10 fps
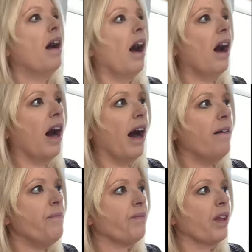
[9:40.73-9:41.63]
Uh,
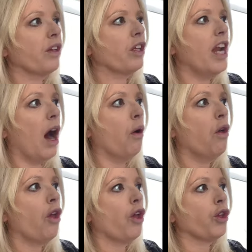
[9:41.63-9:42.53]
you know,
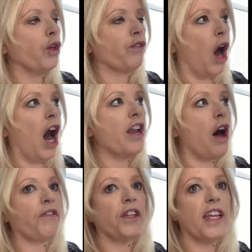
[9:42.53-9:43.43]
you've gone
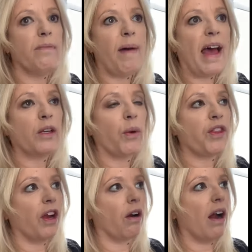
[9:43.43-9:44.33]
off the deep end
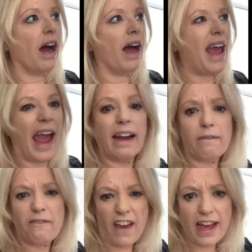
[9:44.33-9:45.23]
with your uh, hate
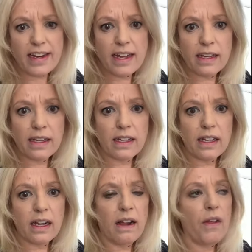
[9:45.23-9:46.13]
of Finn,
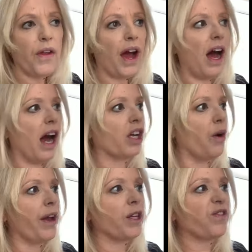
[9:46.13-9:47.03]
uh,
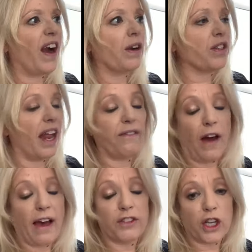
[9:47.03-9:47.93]
going as far as, I've,
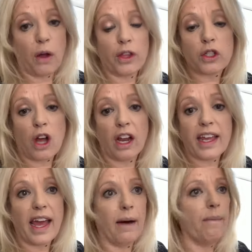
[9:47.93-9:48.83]
I've shown this, calling
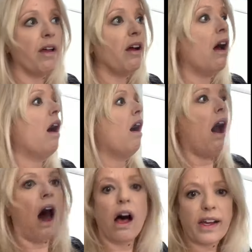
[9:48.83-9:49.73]
him
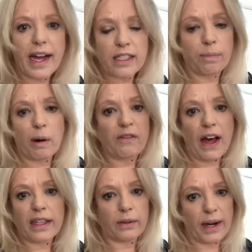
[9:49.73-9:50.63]
all kinds of
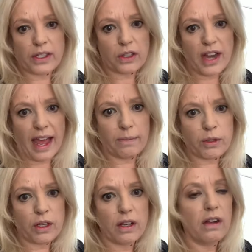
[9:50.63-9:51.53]
profoundly racist
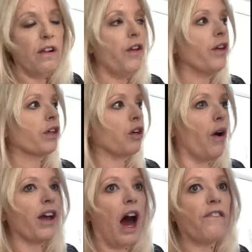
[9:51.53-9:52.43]
names,
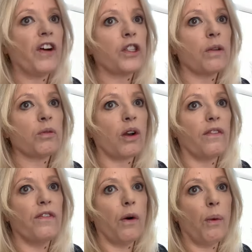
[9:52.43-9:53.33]
going off on some sort
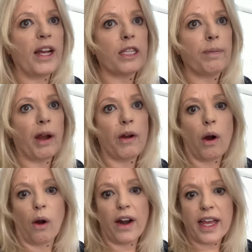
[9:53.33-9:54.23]
of white
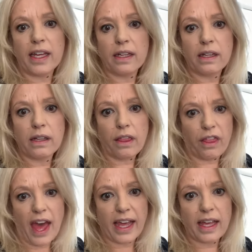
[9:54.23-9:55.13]
superiority
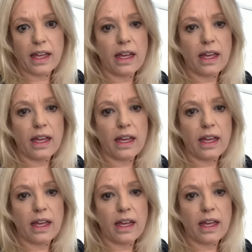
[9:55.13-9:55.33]
thing.